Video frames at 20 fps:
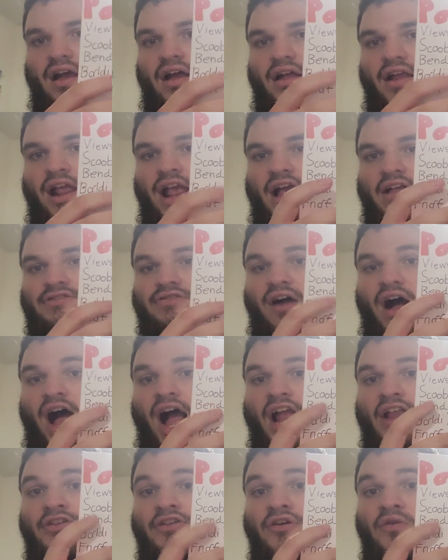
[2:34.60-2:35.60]
Yeah, so
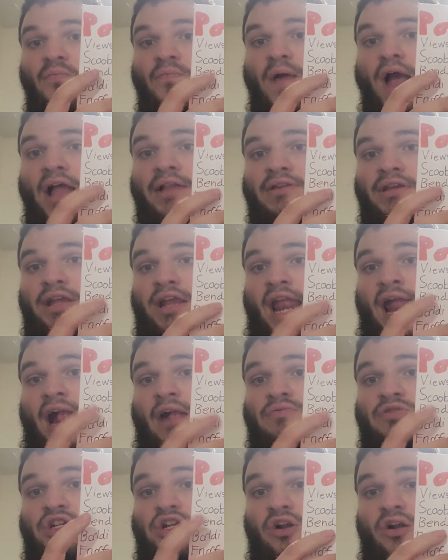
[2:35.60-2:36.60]
I do Bendy and
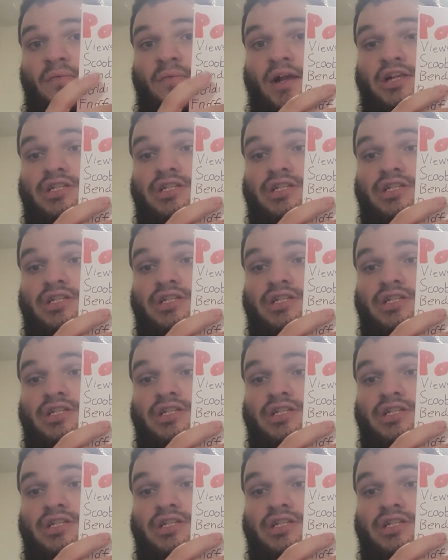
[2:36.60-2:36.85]
Ink Machine on my